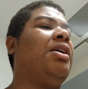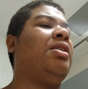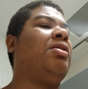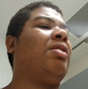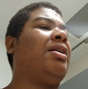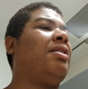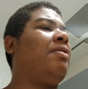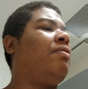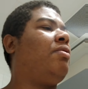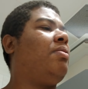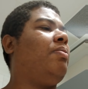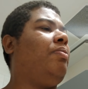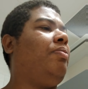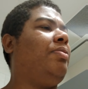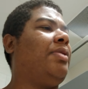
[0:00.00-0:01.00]
You know, I
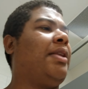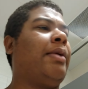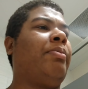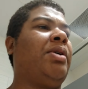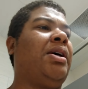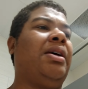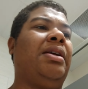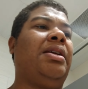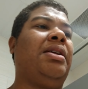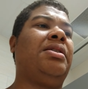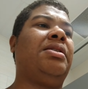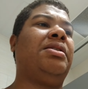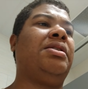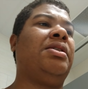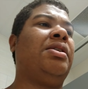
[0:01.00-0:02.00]
didn't, but
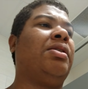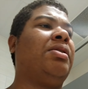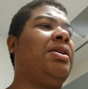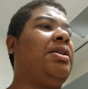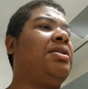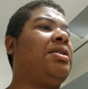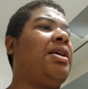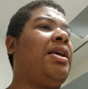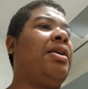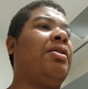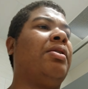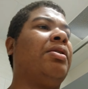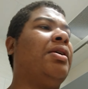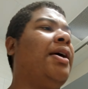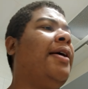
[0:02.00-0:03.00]
he, you know, he's
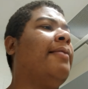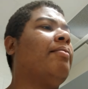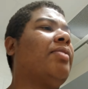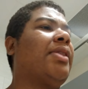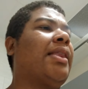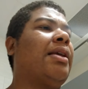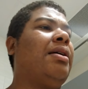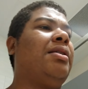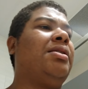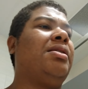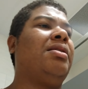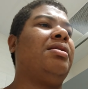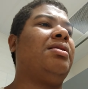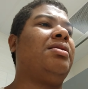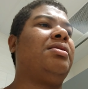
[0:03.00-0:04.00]
here
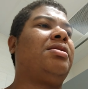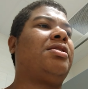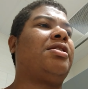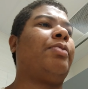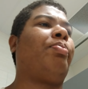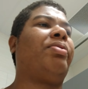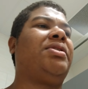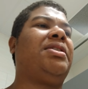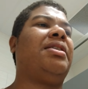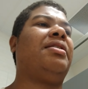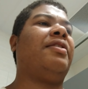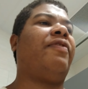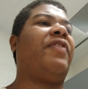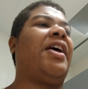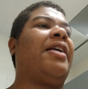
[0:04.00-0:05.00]
to
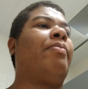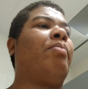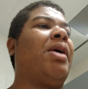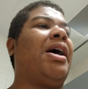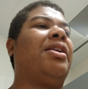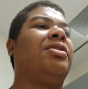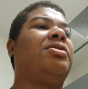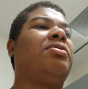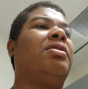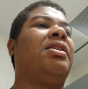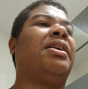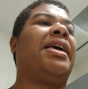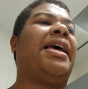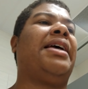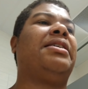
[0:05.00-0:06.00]
pretend to fake monitor
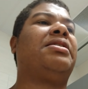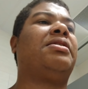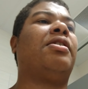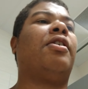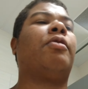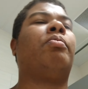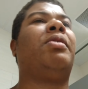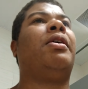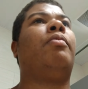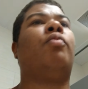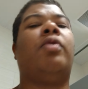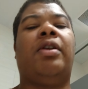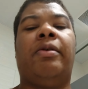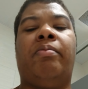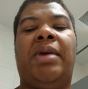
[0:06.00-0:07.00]
and gang stalk me and
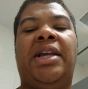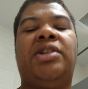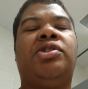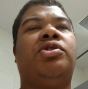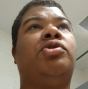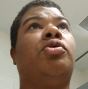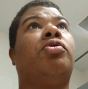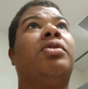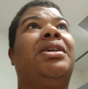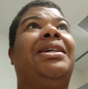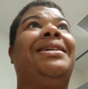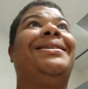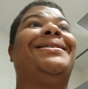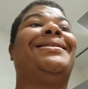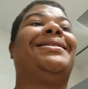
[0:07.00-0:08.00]
want to make sure
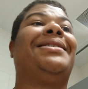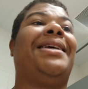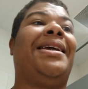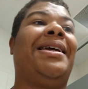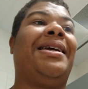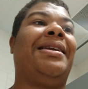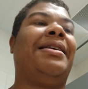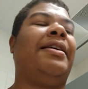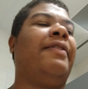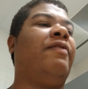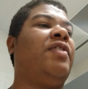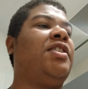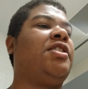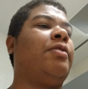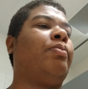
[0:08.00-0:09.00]
he's seen
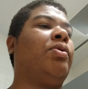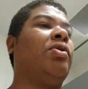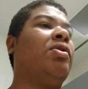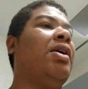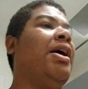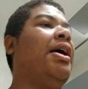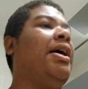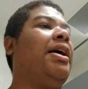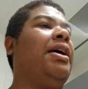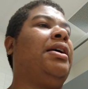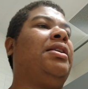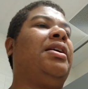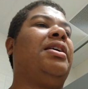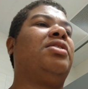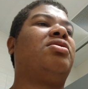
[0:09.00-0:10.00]
and visible,
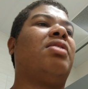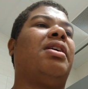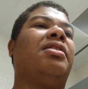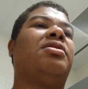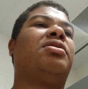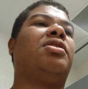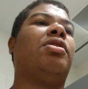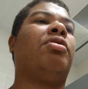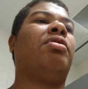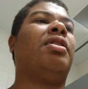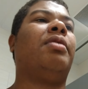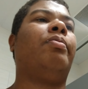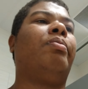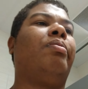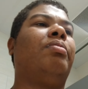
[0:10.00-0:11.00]
and then trying to stir
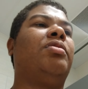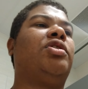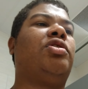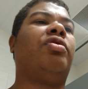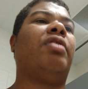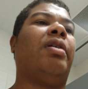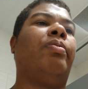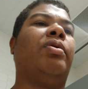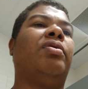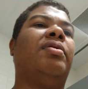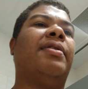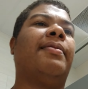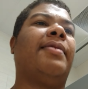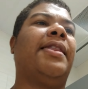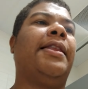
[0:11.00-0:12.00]
up
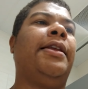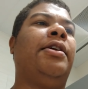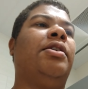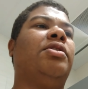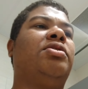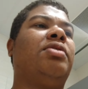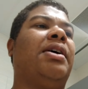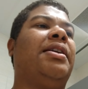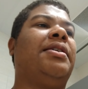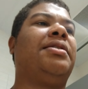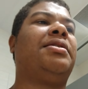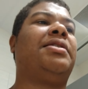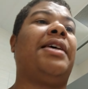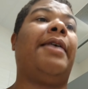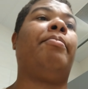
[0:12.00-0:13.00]
trouble, you know, trying to
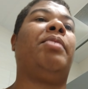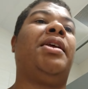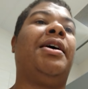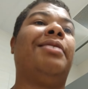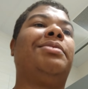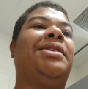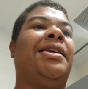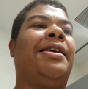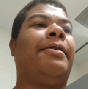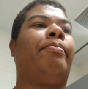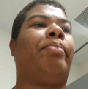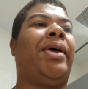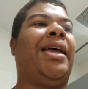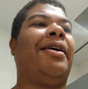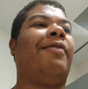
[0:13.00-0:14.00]
set me up to
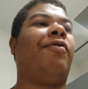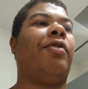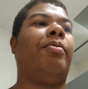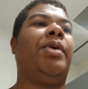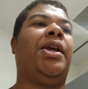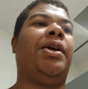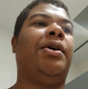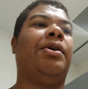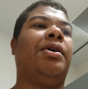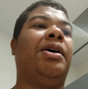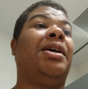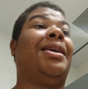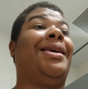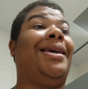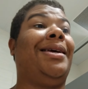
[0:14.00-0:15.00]
get banned from here
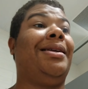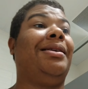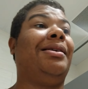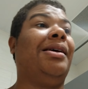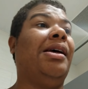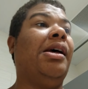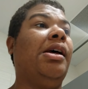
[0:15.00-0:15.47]
again,